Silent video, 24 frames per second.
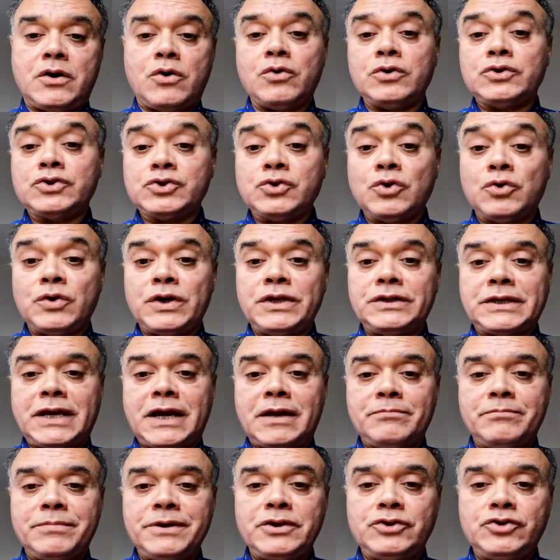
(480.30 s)
Also, it
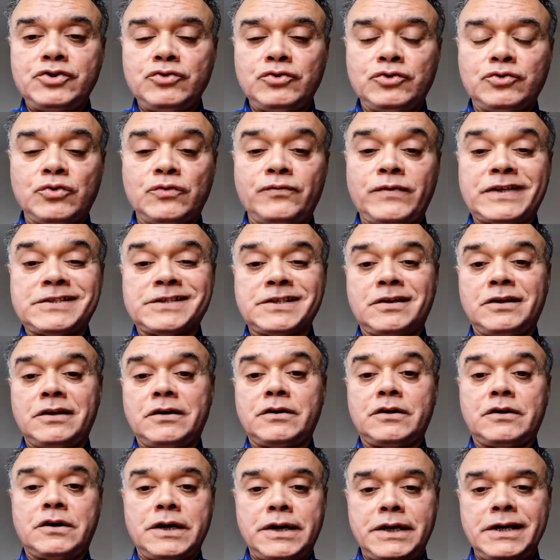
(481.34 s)
can be due to
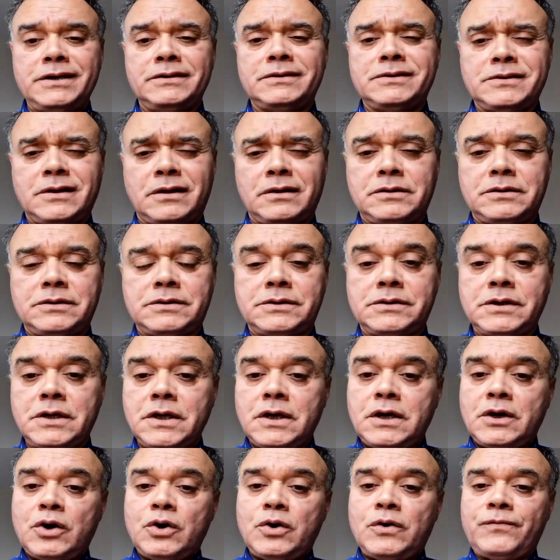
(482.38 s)
vascular insults
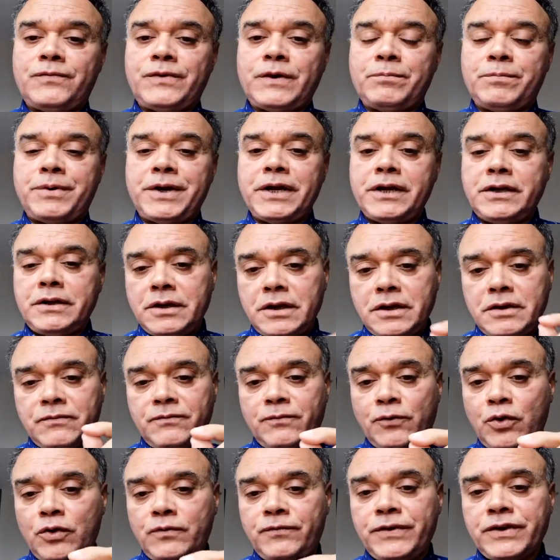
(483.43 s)
of the brain
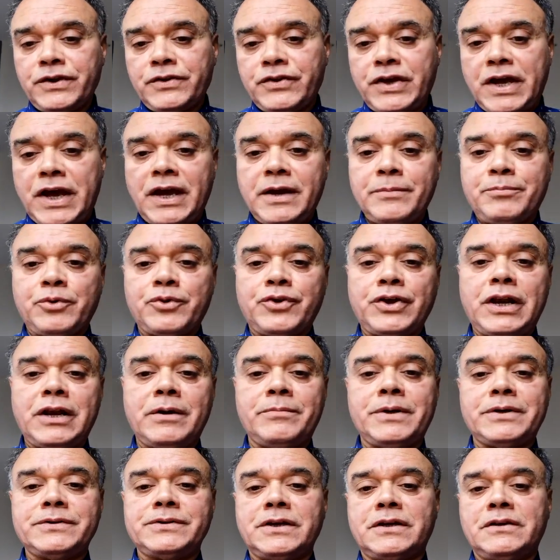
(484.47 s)
involving the
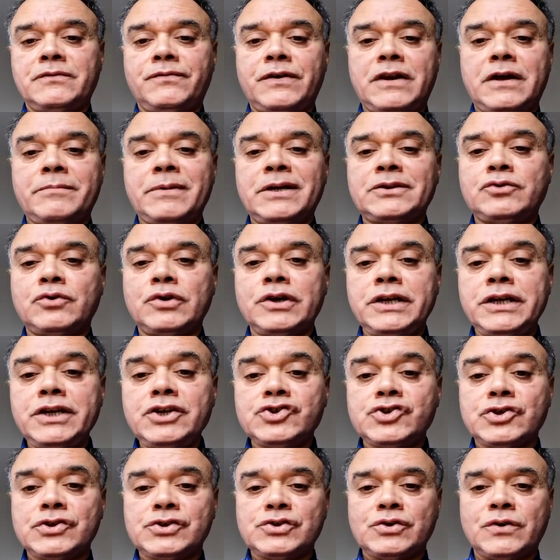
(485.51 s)
hypothalamus, inflammatory
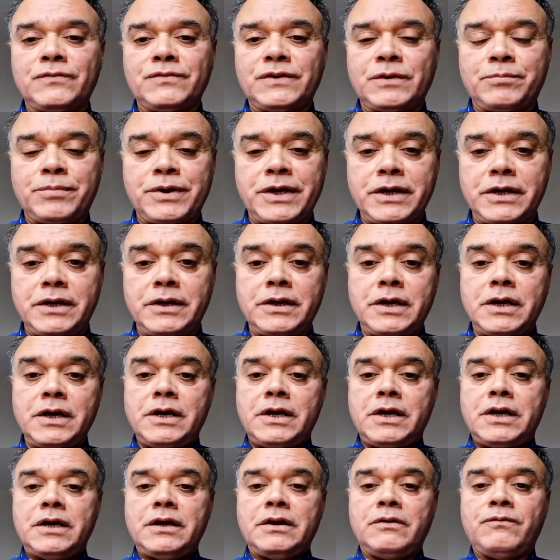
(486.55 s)
lesions of the brain
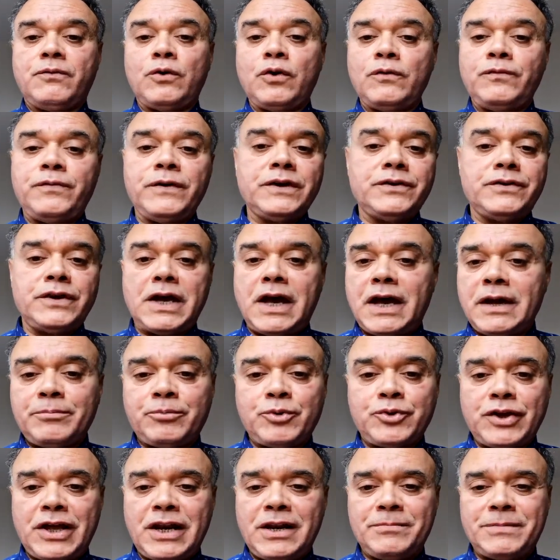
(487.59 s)
involving the
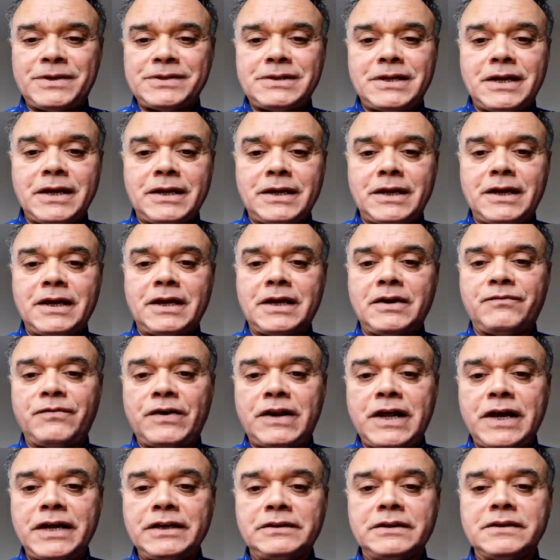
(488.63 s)
hypothalamus, like
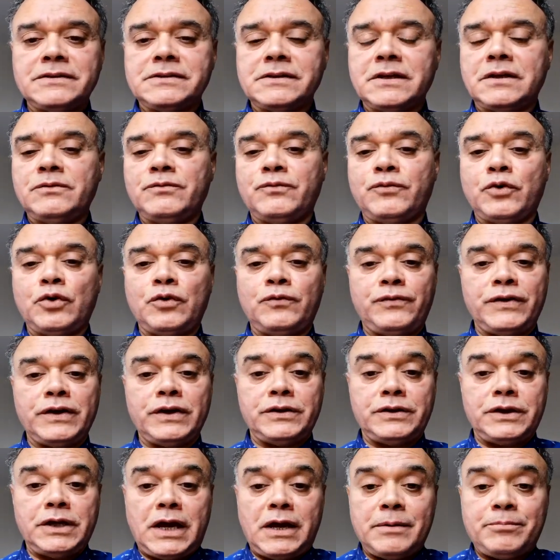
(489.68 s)
encephalitis
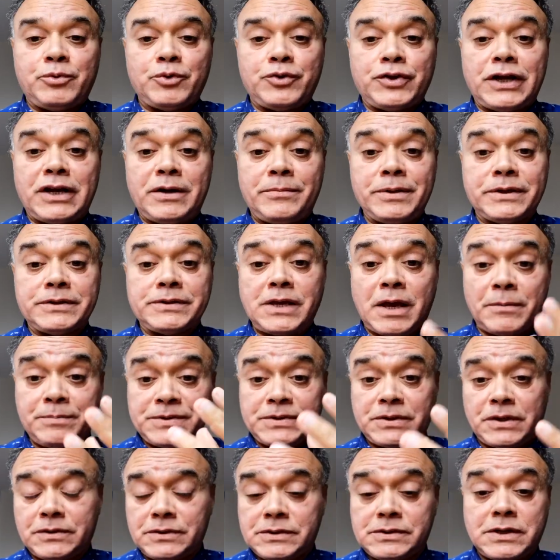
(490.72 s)
involving the hypothalamic
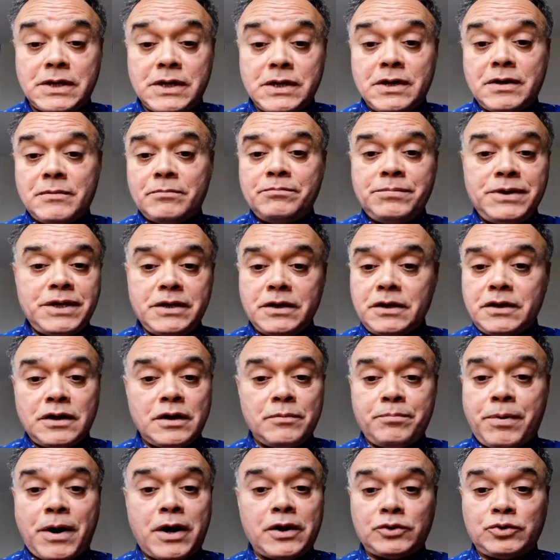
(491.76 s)
substance being
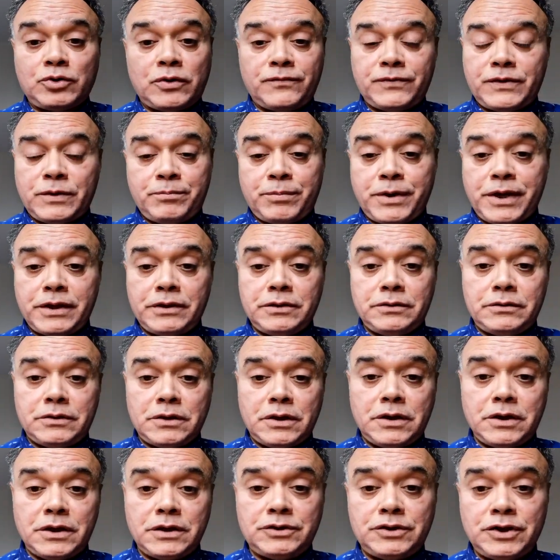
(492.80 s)
a part of the
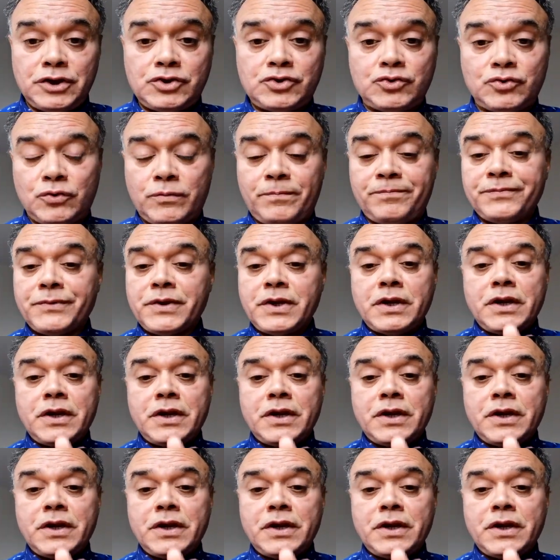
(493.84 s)
brain tissue.